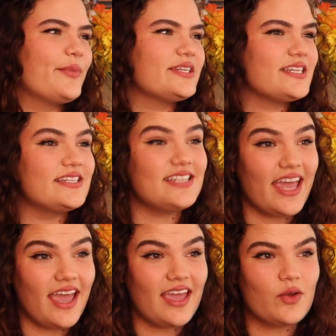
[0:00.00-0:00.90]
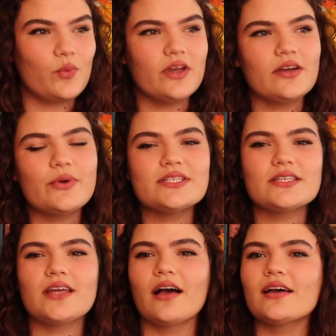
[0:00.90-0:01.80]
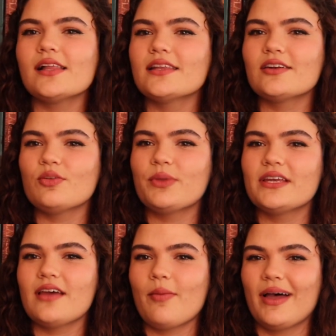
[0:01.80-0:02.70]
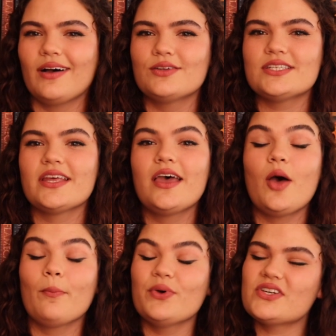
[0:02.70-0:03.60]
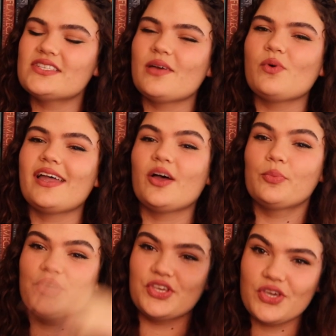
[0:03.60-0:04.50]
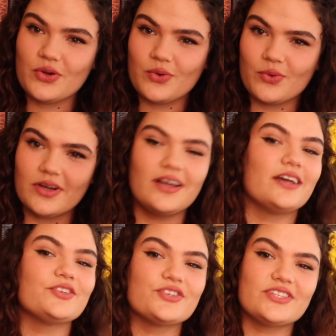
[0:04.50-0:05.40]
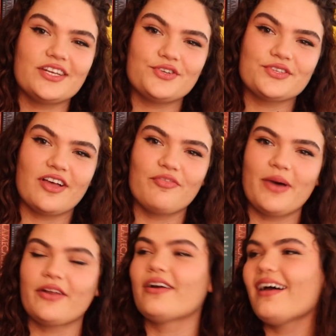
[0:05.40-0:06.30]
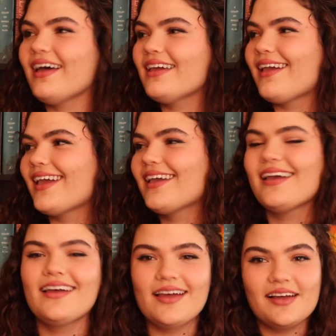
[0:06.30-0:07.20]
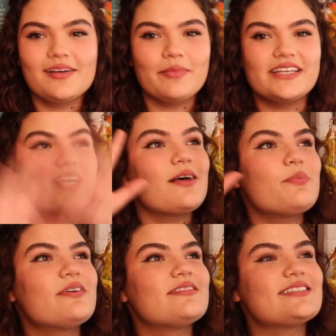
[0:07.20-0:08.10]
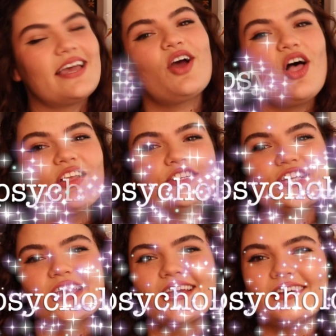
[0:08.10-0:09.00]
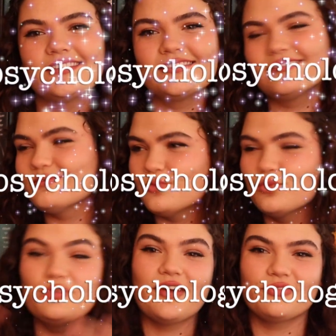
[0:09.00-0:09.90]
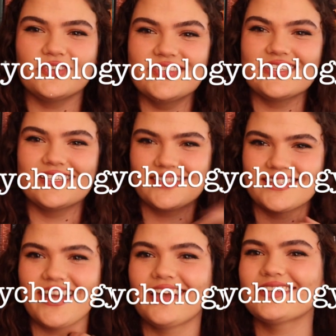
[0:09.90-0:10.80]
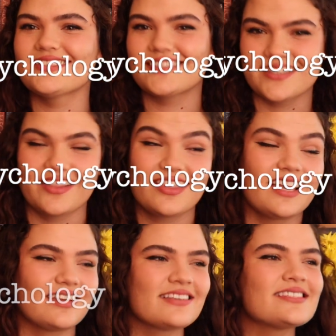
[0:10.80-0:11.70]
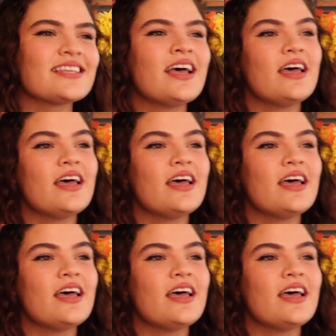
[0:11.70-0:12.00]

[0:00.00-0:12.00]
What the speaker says: Today we're going to talk a little bit about books that will help you understand yourself better, i.e. my top psychology references and texts and things.